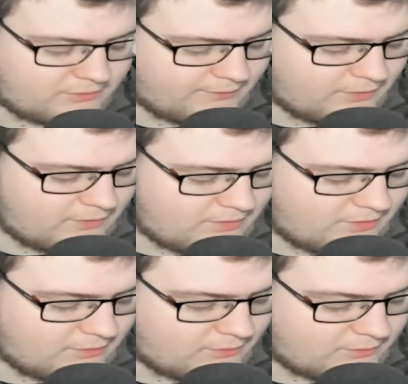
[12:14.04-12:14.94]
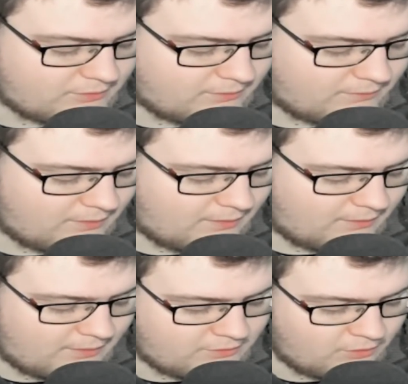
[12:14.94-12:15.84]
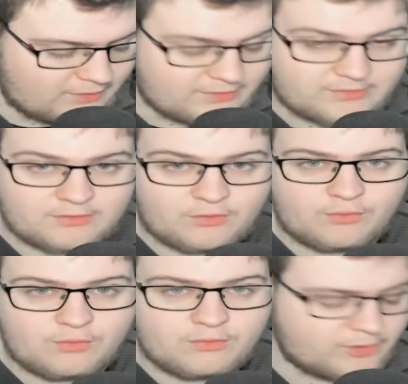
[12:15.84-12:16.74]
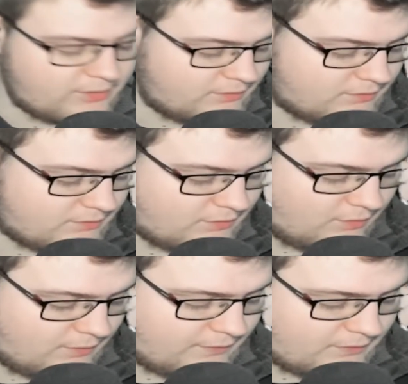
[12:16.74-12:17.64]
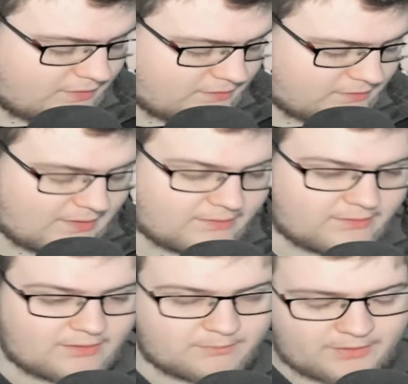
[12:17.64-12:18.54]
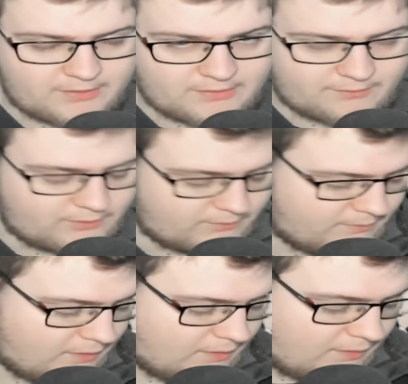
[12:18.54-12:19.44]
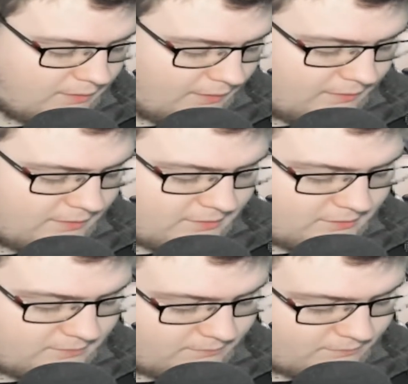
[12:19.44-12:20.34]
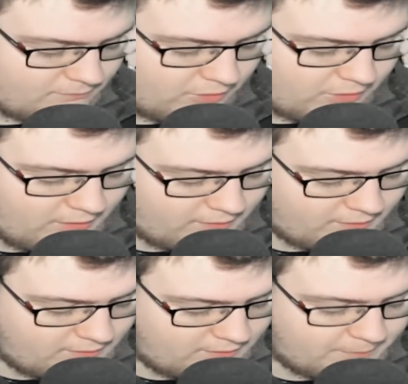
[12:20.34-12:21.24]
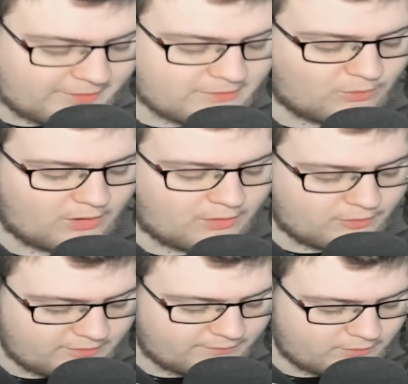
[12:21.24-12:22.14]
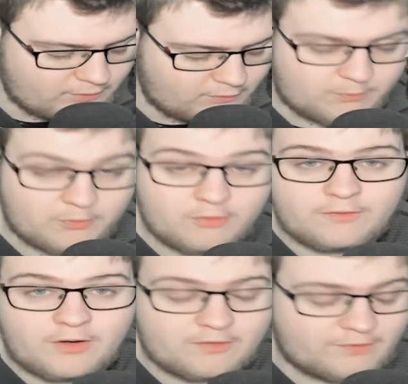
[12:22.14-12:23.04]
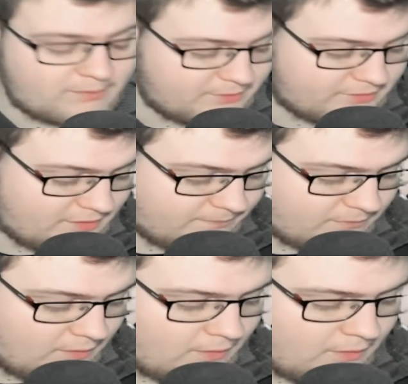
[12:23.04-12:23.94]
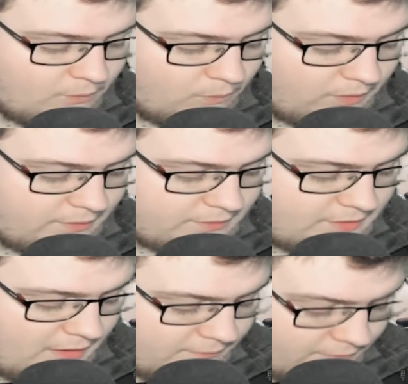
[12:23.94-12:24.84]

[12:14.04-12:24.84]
dividend yield is not listed on all things. So if it says that, then it pays a dividend. In this regard, it pays quite a low dividend, 0.58%, whereas other